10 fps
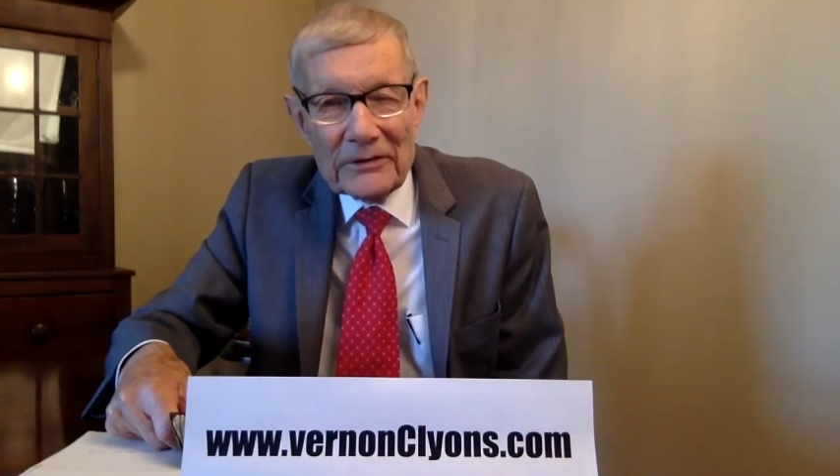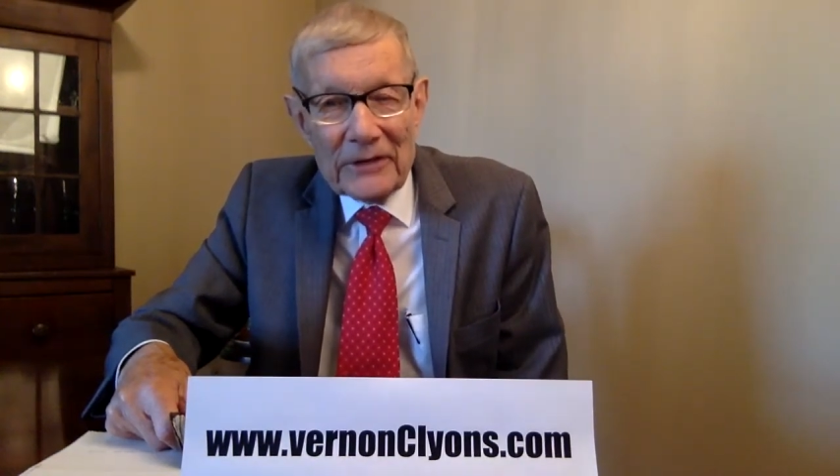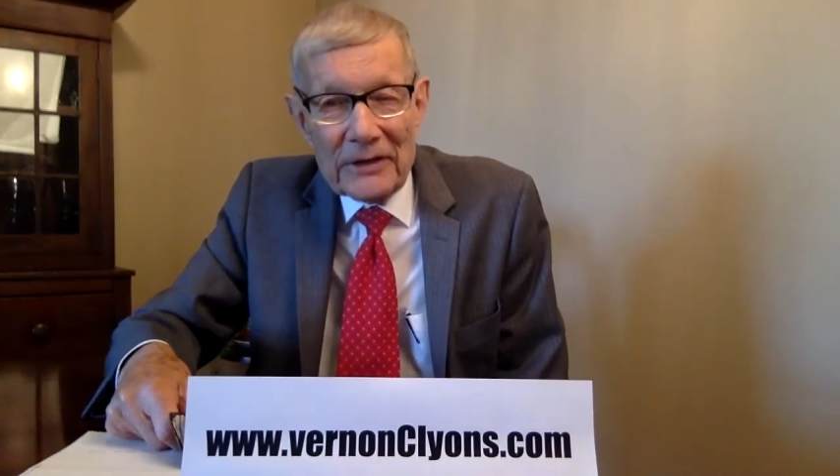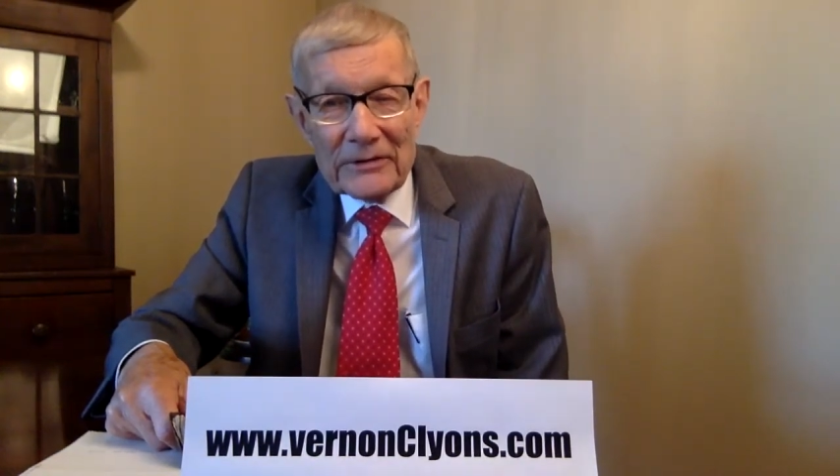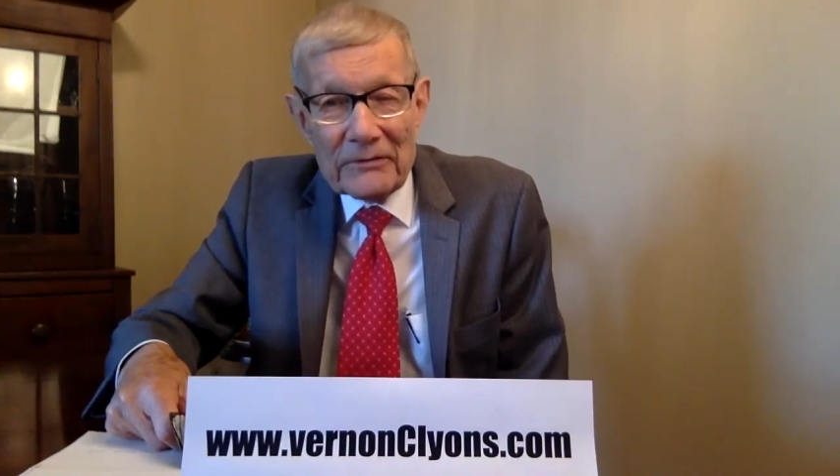
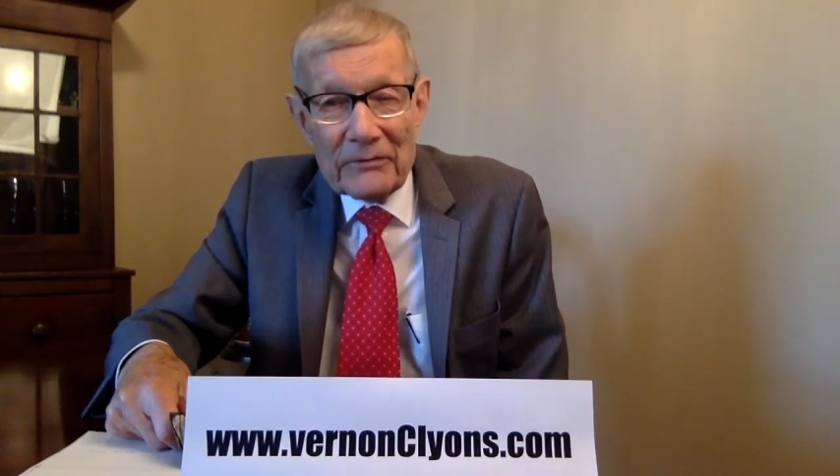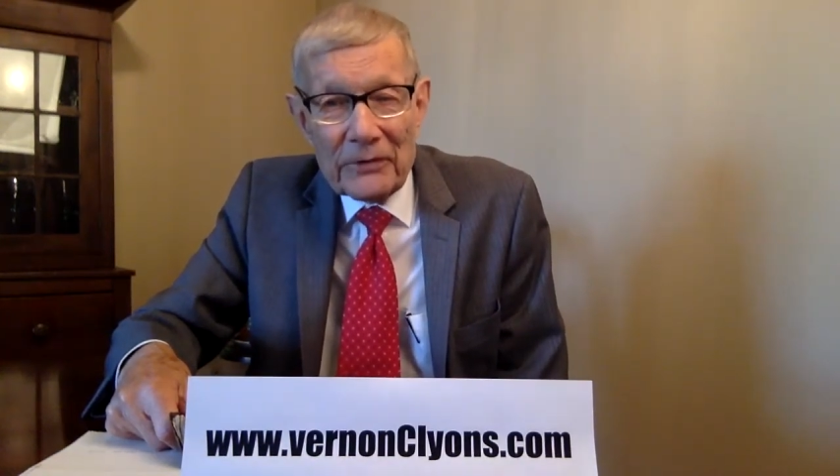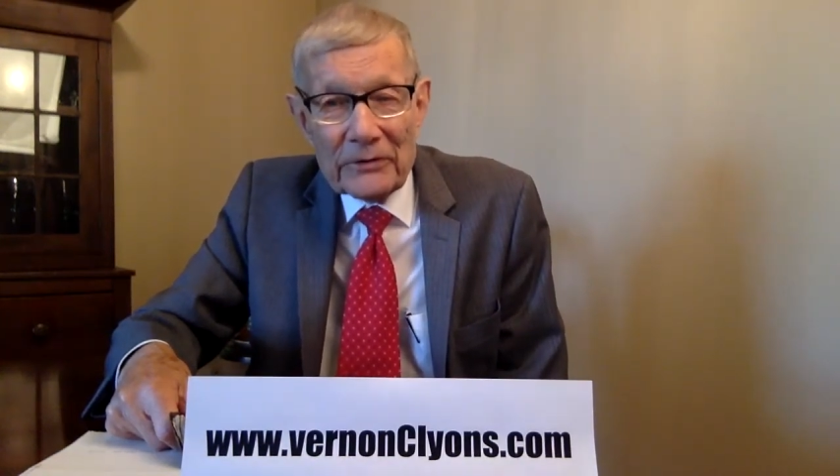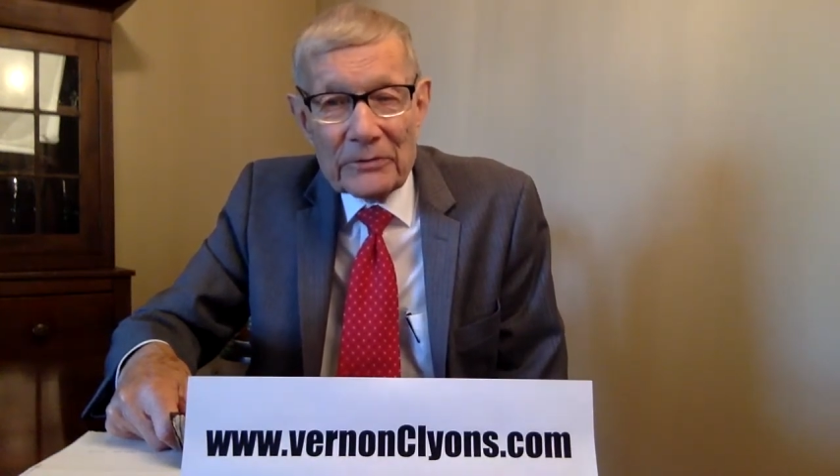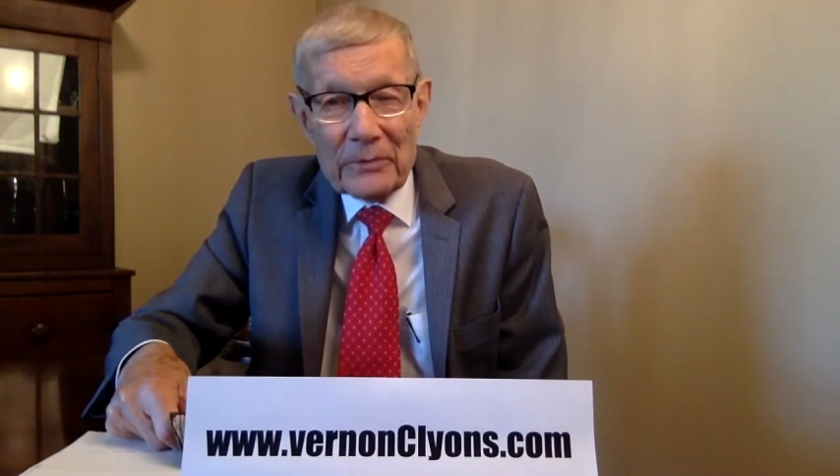says in
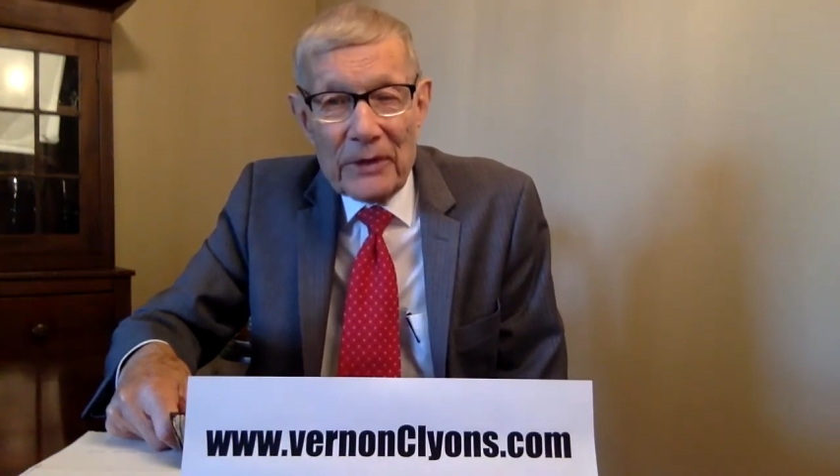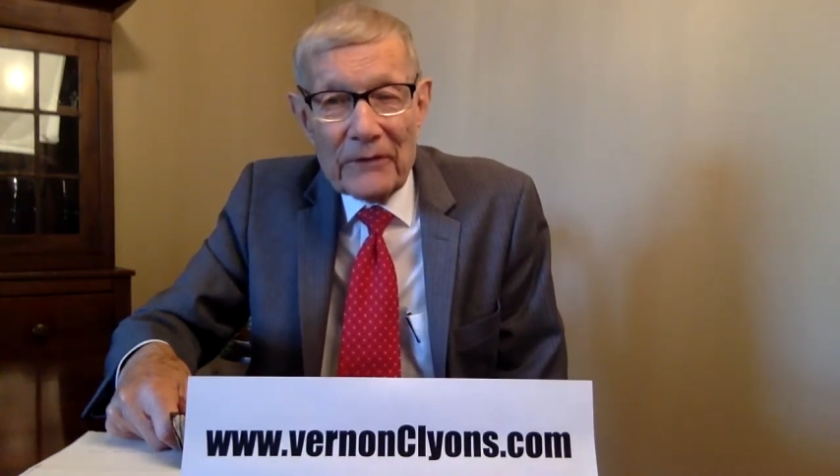1 Peter